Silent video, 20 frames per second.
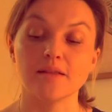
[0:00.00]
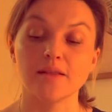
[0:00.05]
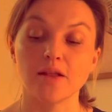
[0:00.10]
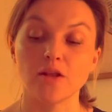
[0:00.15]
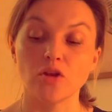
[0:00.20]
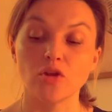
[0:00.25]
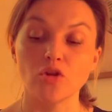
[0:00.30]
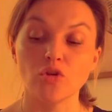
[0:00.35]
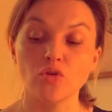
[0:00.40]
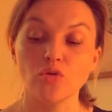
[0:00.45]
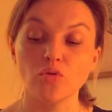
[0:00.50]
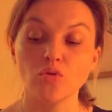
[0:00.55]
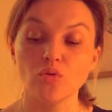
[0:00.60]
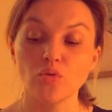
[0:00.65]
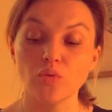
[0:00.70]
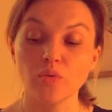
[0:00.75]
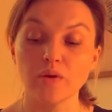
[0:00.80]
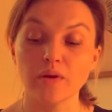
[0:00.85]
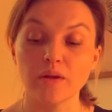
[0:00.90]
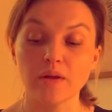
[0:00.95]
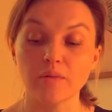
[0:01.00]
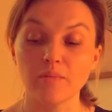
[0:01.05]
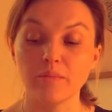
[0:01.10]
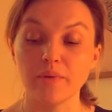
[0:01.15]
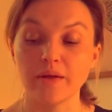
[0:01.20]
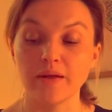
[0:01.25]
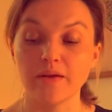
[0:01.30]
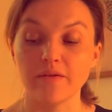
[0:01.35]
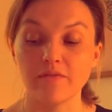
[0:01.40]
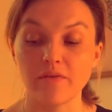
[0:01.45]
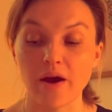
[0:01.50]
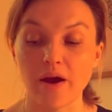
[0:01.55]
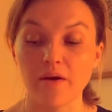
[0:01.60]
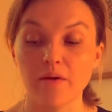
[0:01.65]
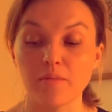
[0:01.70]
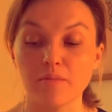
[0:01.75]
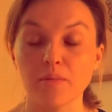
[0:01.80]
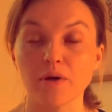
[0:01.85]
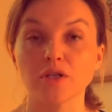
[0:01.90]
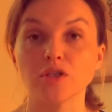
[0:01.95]
that you will be very
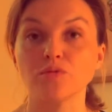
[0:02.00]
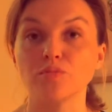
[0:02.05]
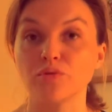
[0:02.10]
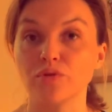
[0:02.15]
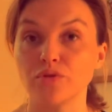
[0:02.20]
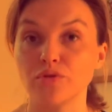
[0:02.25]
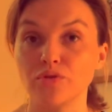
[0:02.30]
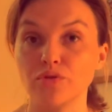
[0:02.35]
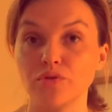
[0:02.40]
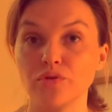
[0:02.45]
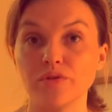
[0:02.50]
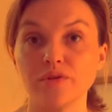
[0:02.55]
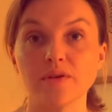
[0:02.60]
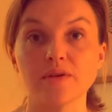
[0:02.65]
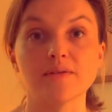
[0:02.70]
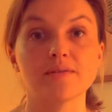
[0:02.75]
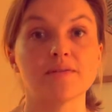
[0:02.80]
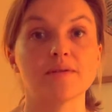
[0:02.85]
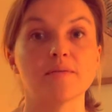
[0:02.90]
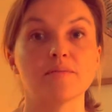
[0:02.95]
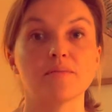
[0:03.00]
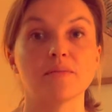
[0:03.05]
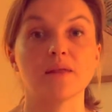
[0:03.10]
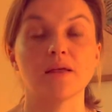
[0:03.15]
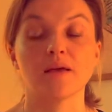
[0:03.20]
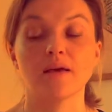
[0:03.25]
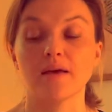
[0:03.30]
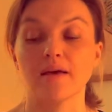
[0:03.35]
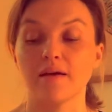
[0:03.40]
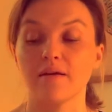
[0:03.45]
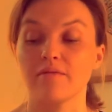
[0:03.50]
much producing something